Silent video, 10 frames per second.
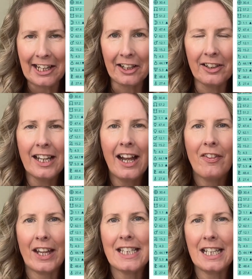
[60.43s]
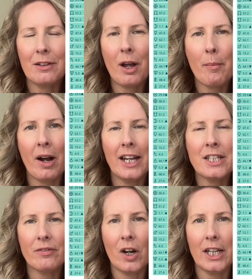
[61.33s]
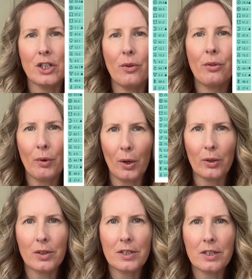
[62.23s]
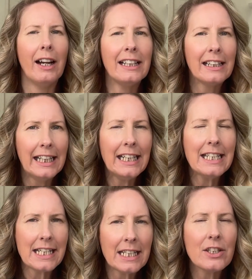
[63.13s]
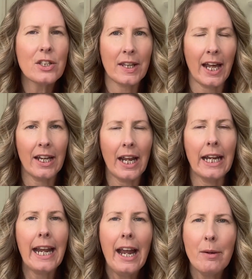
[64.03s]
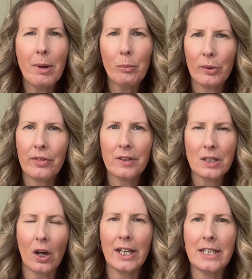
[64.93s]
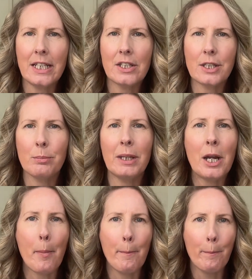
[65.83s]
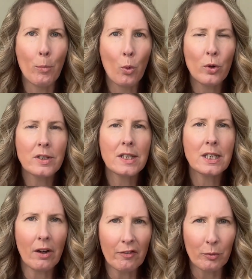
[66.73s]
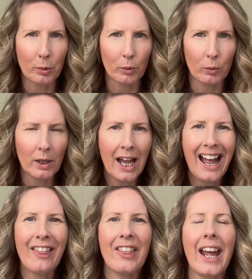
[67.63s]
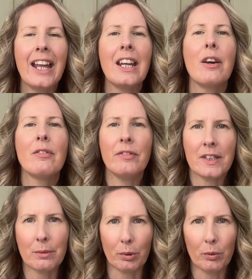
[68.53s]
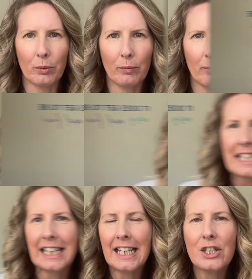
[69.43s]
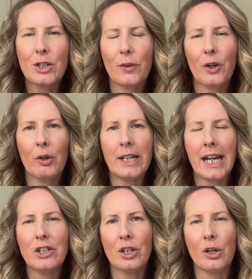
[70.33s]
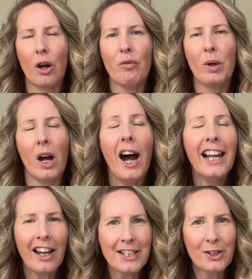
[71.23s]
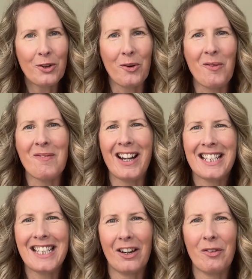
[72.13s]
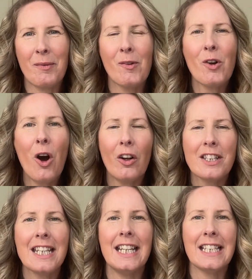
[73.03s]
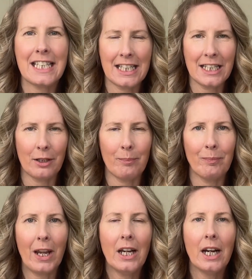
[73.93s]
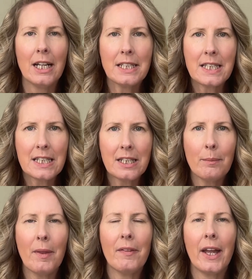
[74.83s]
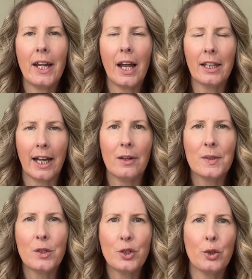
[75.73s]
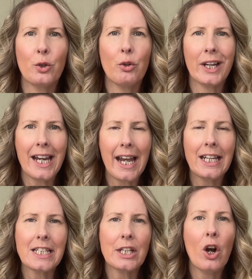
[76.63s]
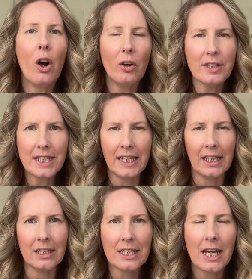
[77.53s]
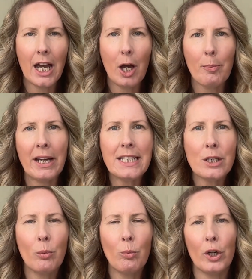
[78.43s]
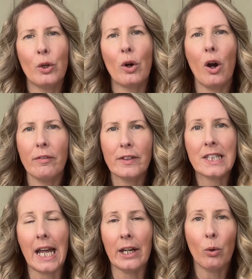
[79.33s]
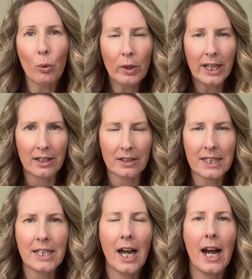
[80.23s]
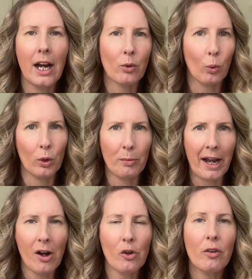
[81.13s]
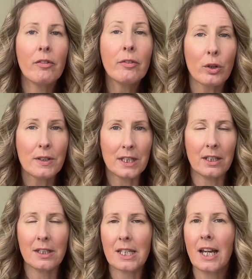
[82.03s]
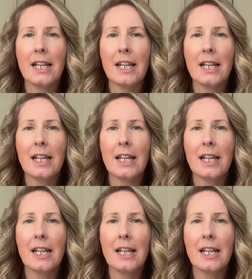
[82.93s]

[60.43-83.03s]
here that's in my defined throat, I leaned into that and came up with this idea to be more discoverable than visible. This led to the creation of what I like to call my Discoverable content system, a system that allows you to create content based on what your offers and audience are all about versus